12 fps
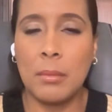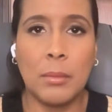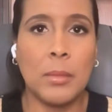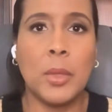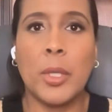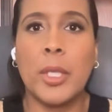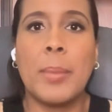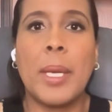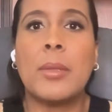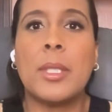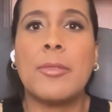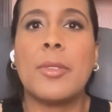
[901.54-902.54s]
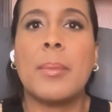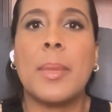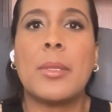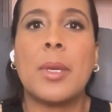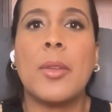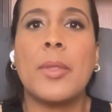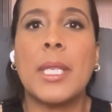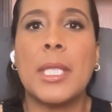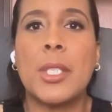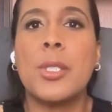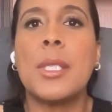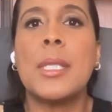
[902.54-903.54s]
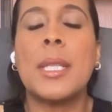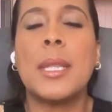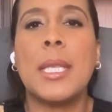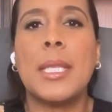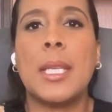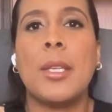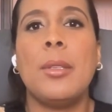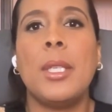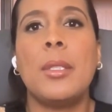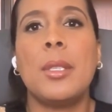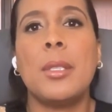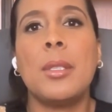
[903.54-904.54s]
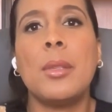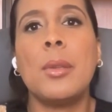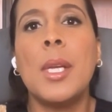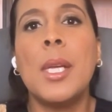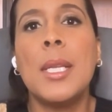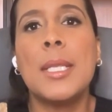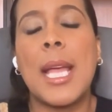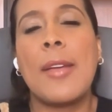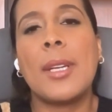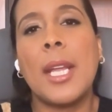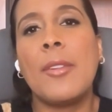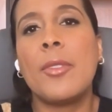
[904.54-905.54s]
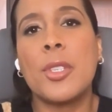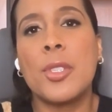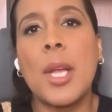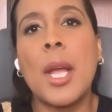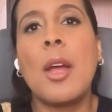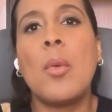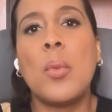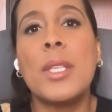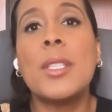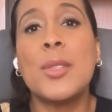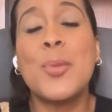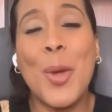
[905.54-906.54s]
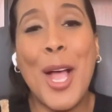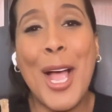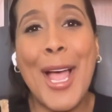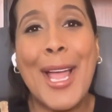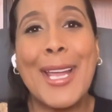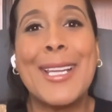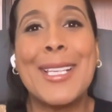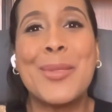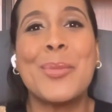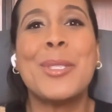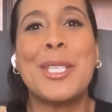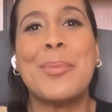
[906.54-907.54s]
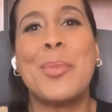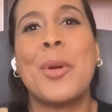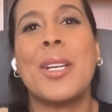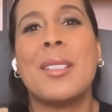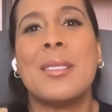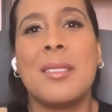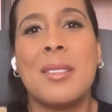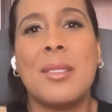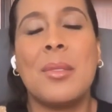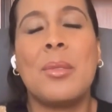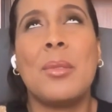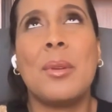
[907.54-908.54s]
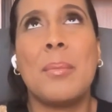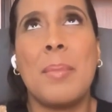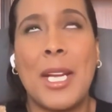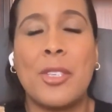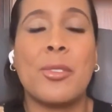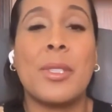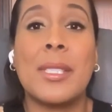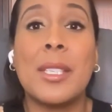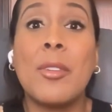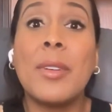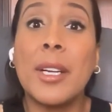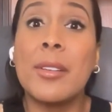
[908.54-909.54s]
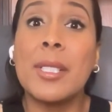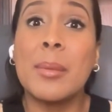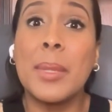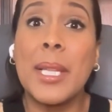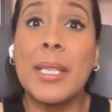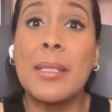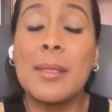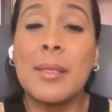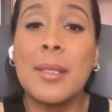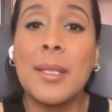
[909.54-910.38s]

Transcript: learn about different mental health conditions and things that you need to do to advocate for this child, which is why it's really important to make sure the self care is in place.